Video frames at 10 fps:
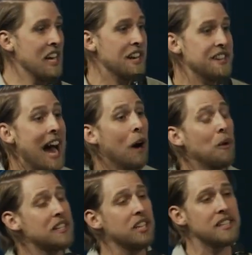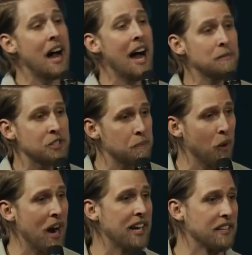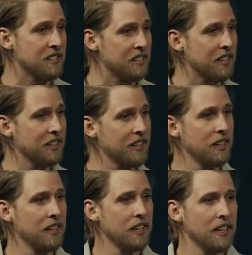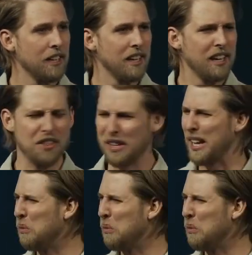now is the time to praise. They're like,